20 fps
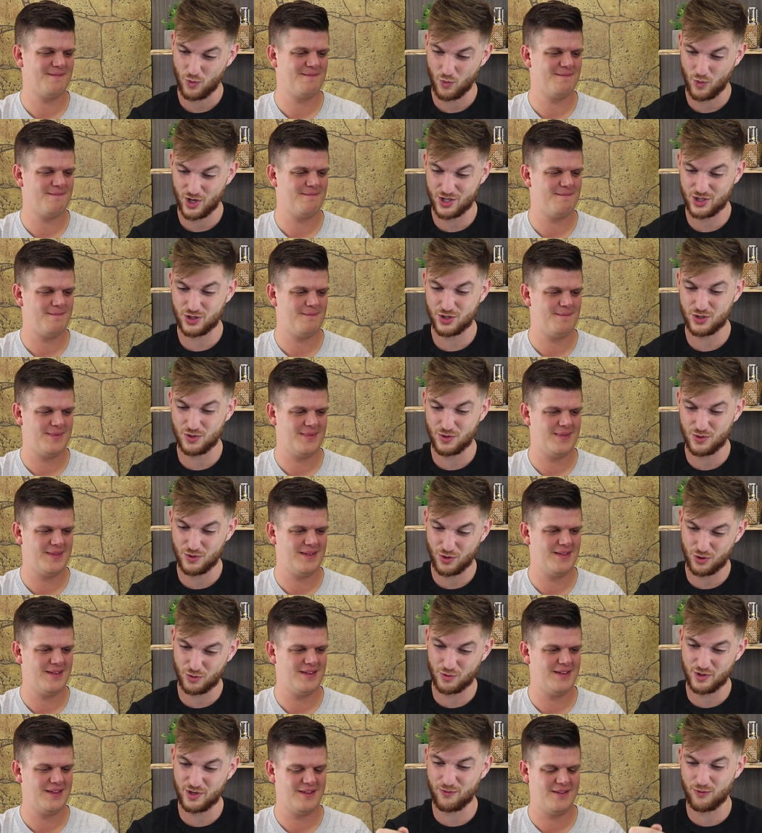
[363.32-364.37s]
Speaker 1: one, two,
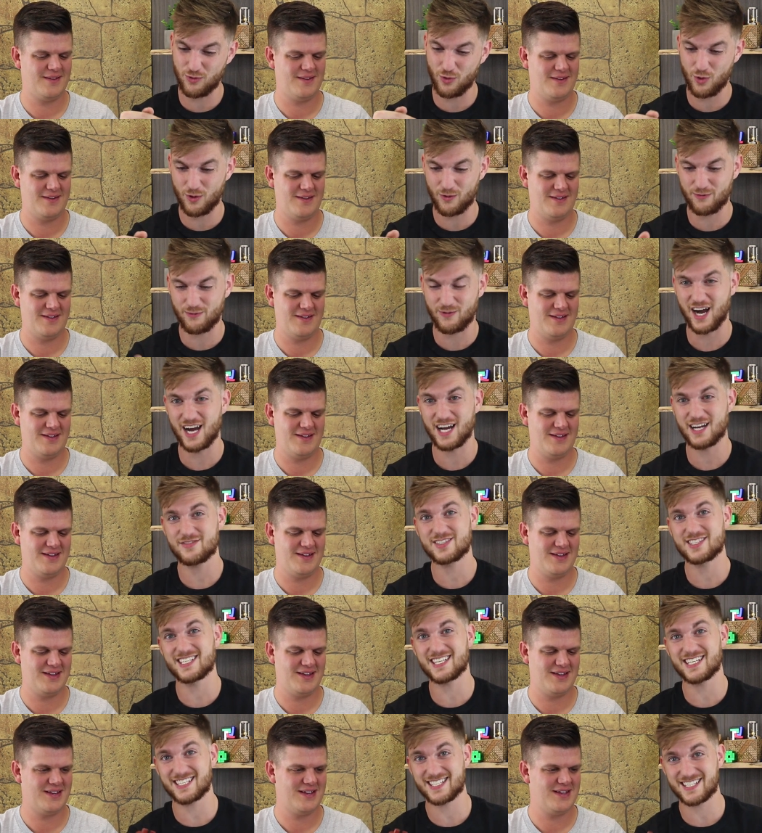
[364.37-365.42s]
three, four, five,
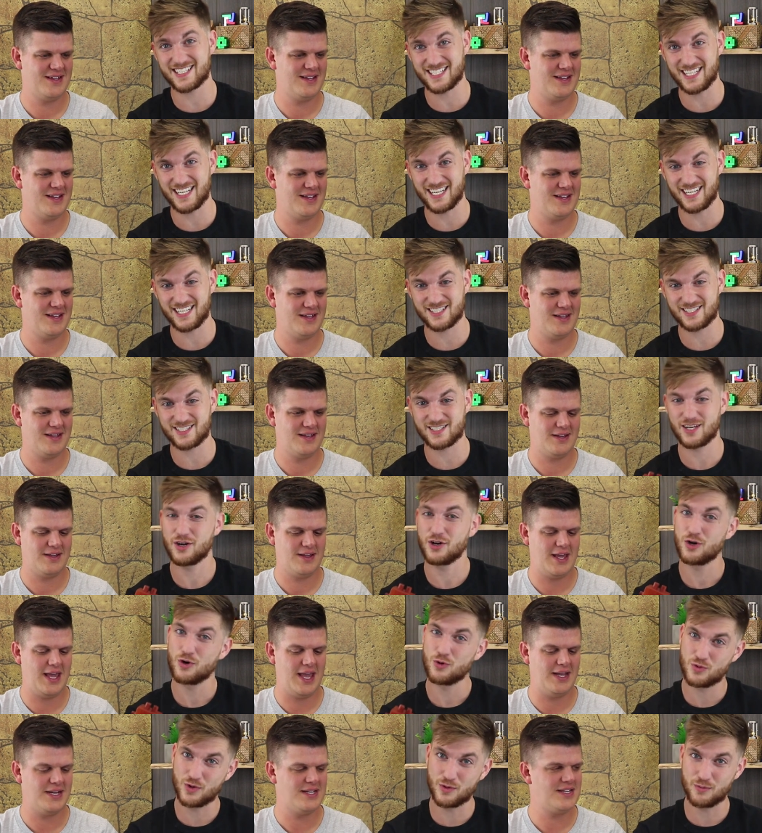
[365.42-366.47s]
six sticks.
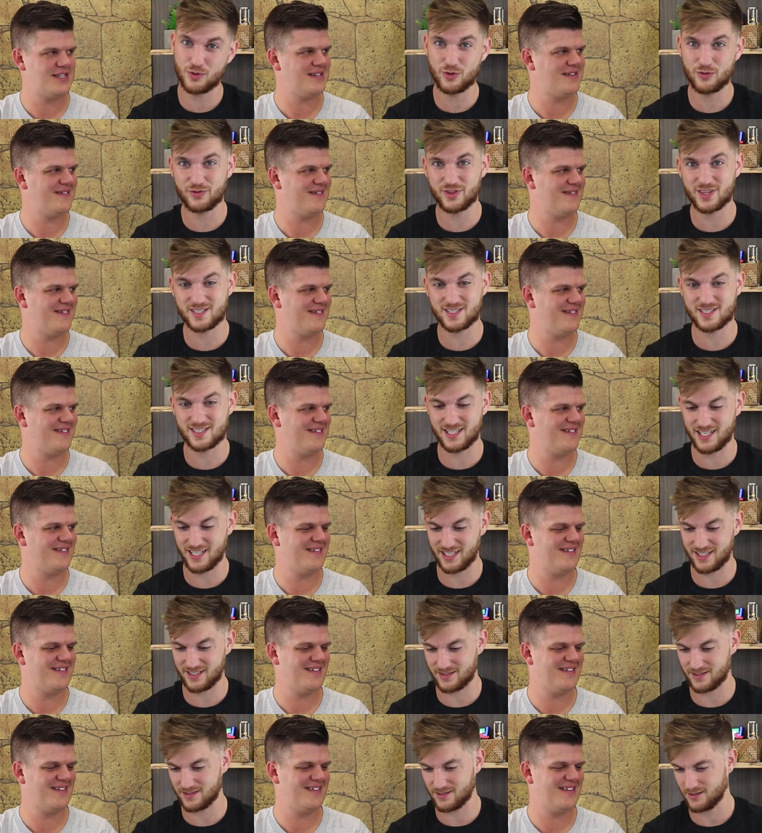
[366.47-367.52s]
Eight. Remove the
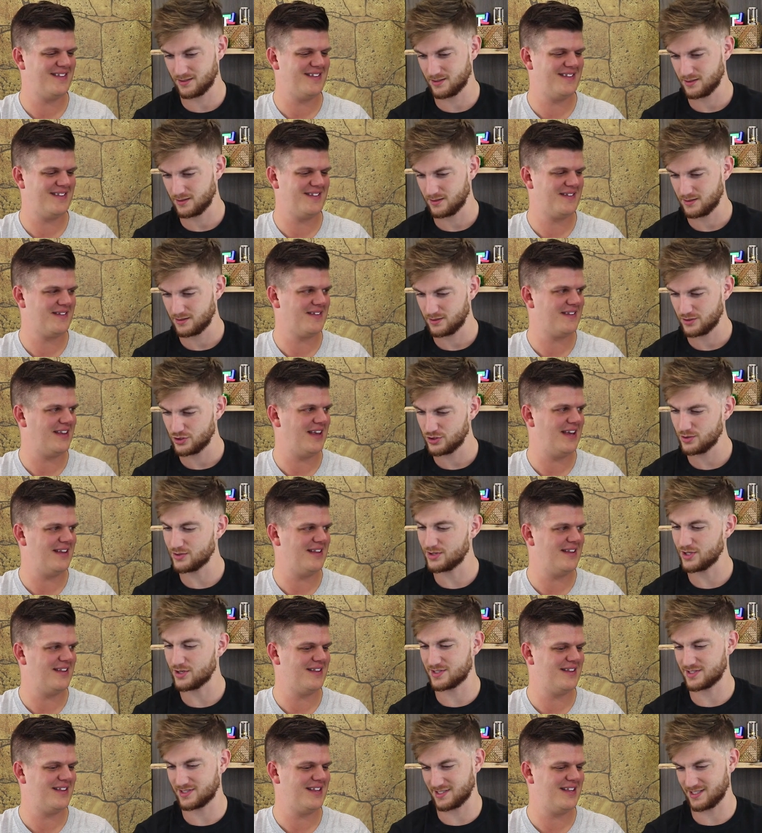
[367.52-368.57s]
sticks. Dude,
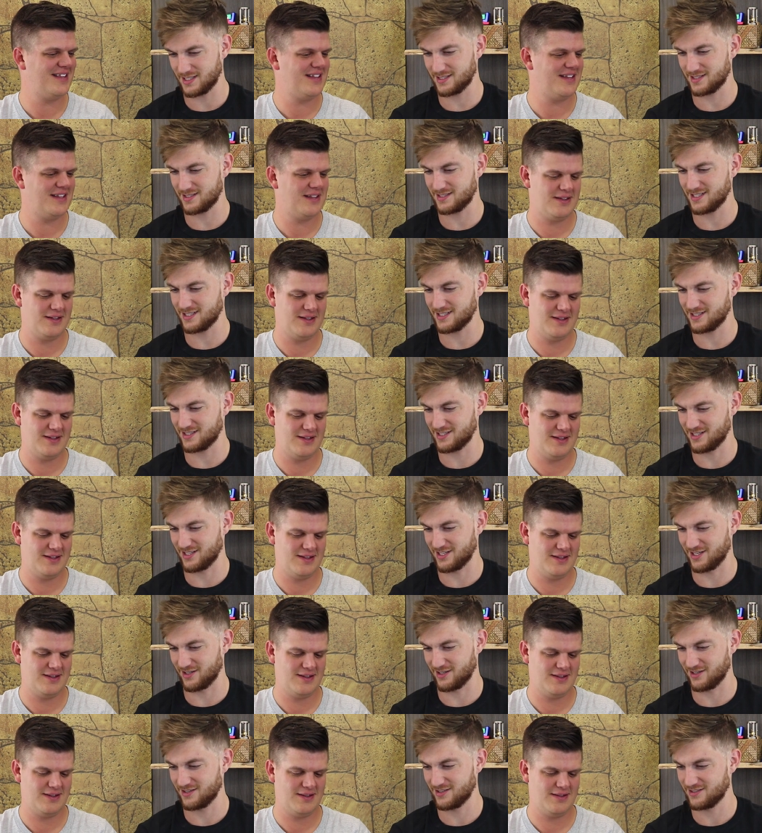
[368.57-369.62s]
there's six sticks in
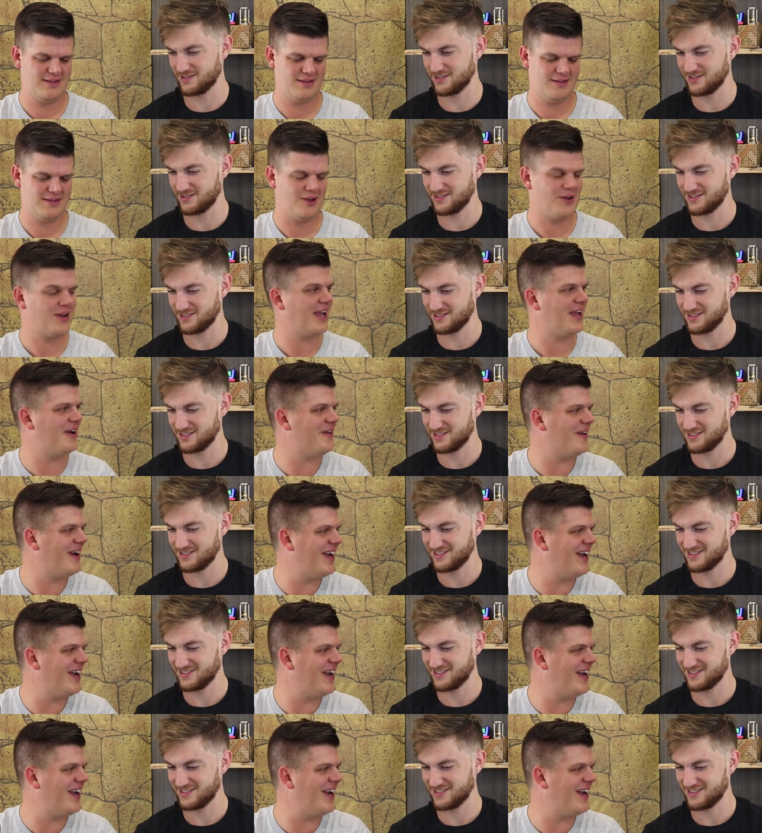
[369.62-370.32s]
here. Okay,